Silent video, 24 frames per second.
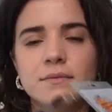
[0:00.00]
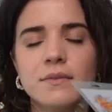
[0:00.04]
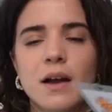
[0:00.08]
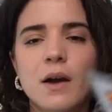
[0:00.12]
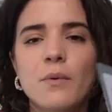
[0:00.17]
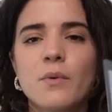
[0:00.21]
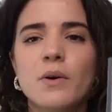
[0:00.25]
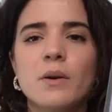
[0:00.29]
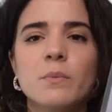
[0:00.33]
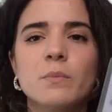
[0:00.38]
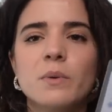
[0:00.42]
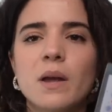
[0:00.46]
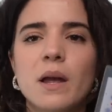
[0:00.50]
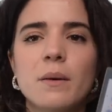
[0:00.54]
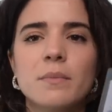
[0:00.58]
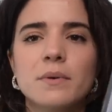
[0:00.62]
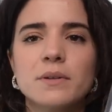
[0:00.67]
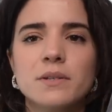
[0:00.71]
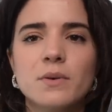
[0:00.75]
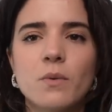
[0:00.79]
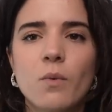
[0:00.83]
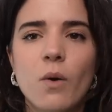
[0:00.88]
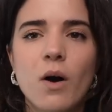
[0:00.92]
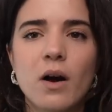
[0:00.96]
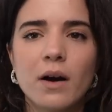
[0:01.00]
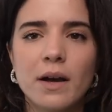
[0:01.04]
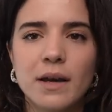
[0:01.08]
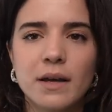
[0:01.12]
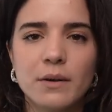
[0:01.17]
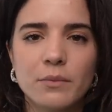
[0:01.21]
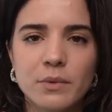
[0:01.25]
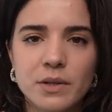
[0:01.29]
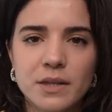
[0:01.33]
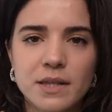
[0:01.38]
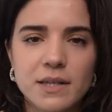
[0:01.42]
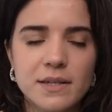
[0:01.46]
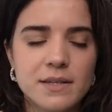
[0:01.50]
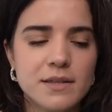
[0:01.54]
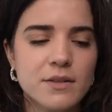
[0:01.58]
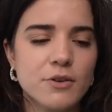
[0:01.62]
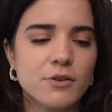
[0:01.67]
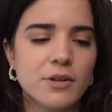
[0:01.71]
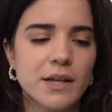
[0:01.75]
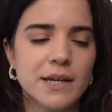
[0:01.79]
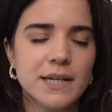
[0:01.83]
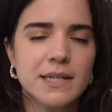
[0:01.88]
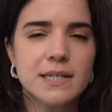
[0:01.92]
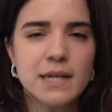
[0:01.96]
I wouldn't be able to walk in with this.
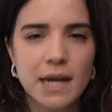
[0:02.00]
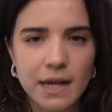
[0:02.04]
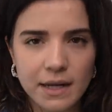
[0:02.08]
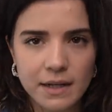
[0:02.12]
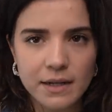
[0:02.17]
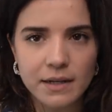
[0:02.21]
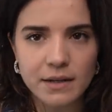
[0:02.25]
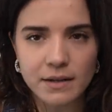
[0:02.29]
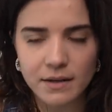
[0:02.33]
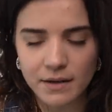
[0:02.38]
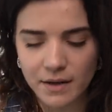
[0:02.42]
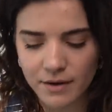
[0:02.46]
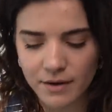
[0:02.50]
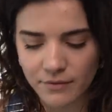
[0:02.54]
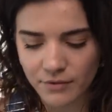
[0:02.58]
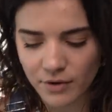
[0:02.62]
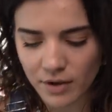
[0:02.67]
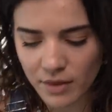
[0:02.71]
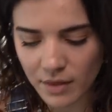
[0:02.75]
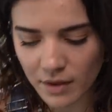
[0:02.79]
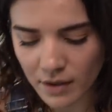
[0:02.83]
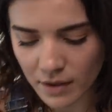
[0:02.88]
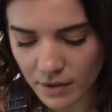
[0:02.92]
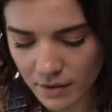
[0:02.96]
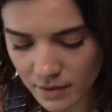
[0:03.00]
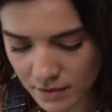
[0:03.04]
They're like dated and everything.